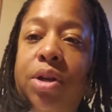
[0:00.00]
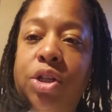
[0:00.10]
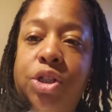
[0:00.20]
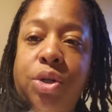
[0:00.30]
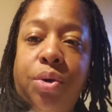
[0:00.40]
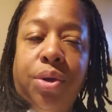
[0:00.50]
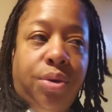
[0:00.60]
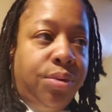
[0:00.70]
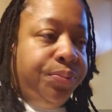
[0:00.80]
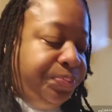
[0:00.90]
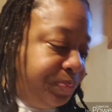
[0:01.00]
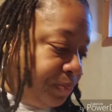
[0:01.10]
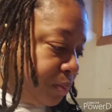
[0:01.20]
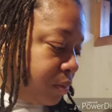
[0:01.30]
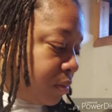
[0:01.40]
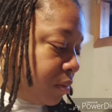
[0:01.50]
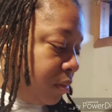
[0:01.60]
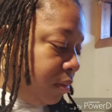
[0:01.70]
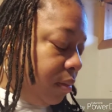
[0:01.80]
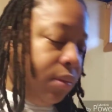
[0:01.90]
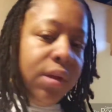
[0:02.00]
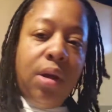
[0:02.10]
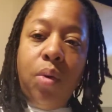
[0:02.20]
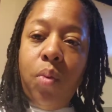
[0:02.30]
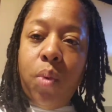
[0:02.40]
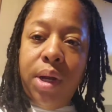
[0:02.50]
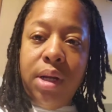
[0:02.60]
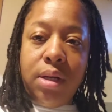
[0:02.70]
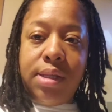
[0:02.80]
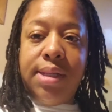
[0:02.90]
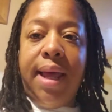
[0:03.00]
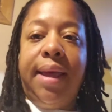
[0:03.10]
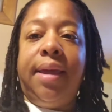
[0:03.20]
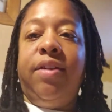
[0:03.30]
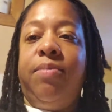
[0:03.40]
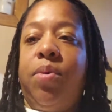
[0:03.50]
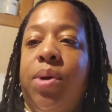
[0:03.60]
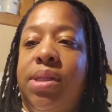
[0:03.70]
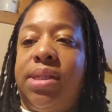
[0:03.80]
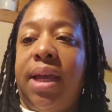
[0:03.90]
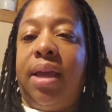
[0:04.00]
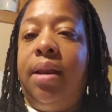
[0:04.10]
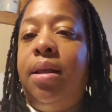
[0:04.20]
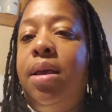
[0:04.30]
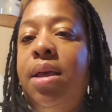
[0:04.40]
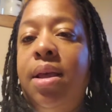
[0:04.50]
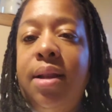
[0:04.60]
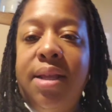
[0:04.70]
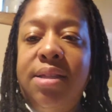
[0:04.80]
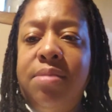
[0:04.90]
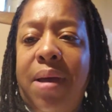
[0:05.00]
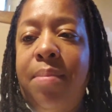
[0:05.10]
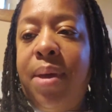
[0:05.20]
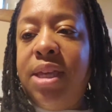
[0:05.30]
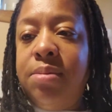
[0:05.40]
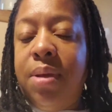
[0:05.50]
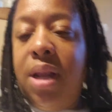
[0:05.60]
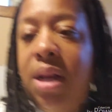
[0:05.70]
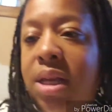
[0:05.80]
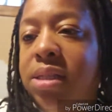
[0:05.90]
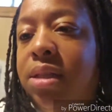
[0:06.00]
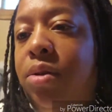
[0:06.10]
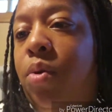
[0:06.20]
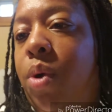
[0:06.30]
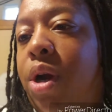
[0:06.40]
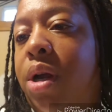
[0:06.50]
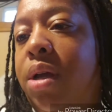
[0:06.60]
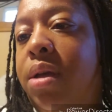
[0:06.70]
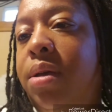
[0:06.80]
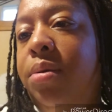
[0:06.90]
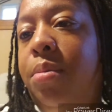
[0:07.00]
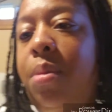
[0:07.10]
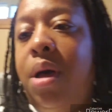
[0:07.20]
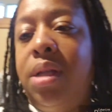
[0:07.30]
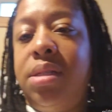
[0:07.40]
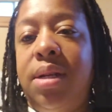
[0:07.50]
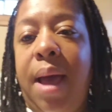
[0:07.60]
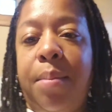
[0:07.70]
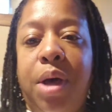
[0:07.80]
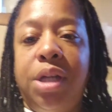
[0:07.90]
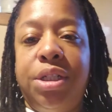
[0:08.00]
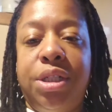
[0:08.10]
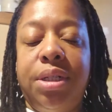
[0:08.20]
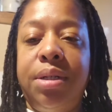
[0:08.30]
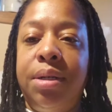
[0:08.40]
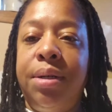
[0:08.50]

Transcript: gonna show you what it looks like. Give me 1 second. This is my basement. It needs a little work, but not much.